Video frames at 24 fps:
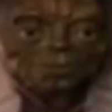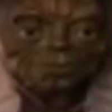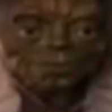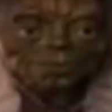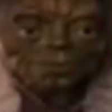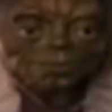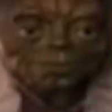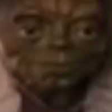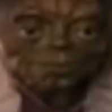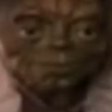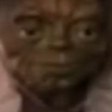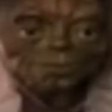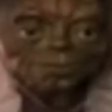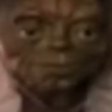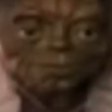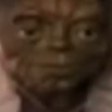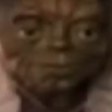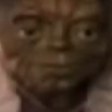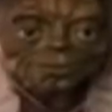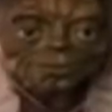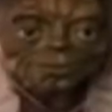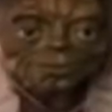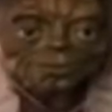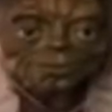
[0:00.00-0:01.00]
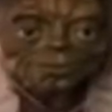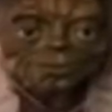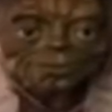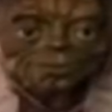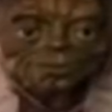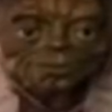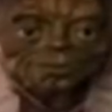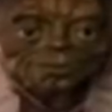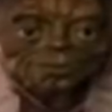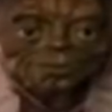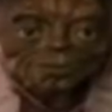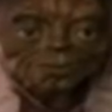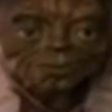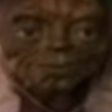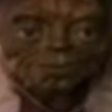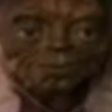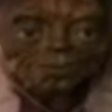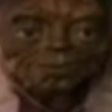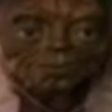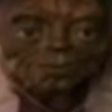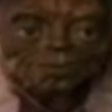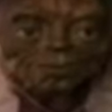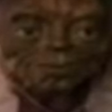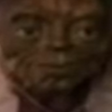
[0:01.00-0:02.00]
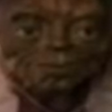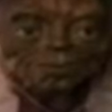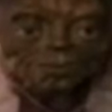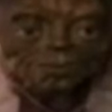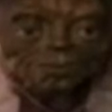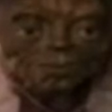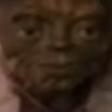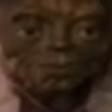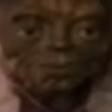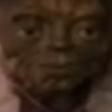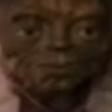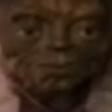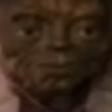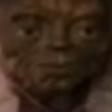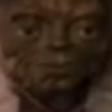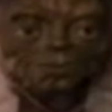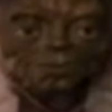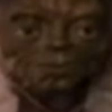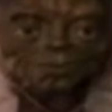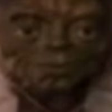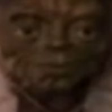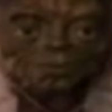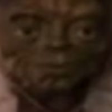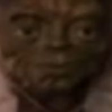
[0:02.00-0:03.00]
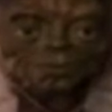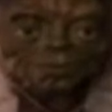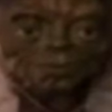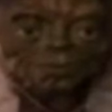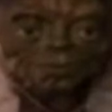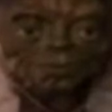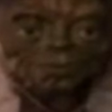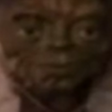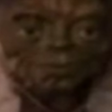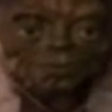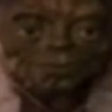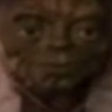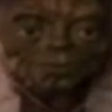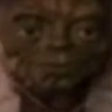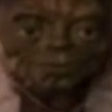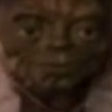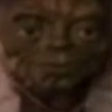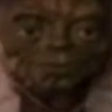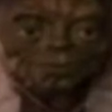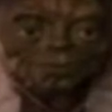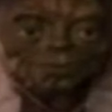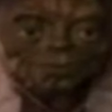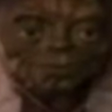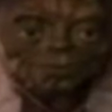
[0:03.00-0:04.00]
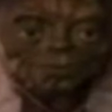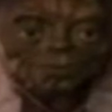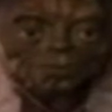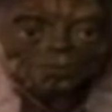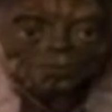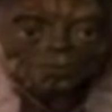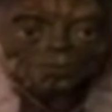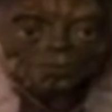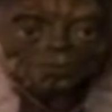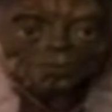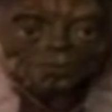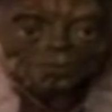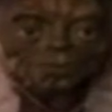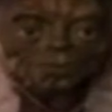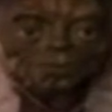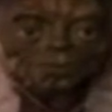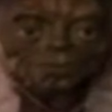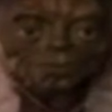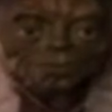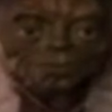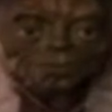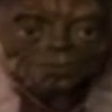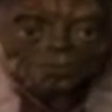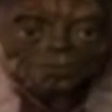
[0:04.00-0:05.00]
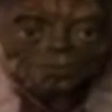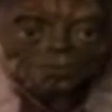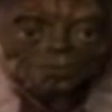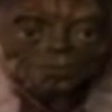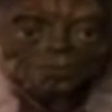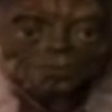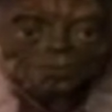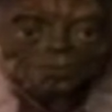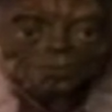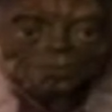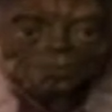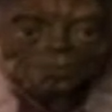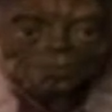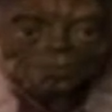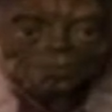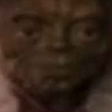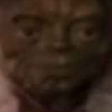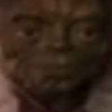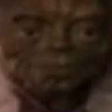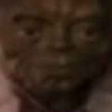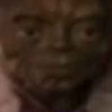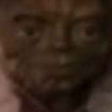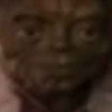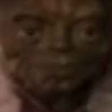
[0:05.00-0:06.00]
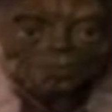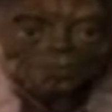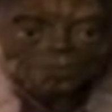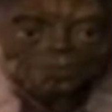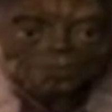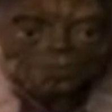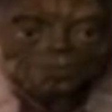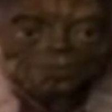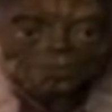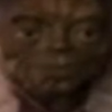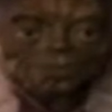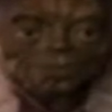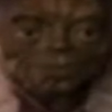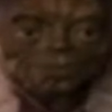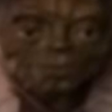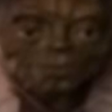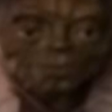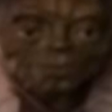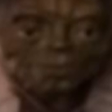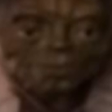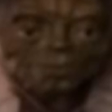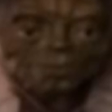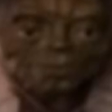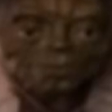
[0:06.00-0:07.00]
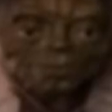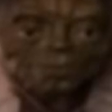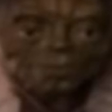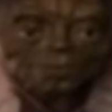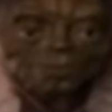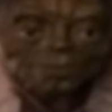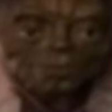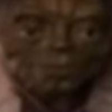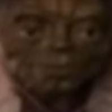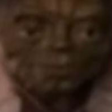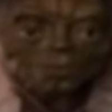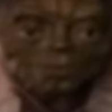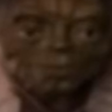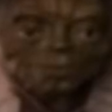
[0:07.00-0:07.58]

[no speech]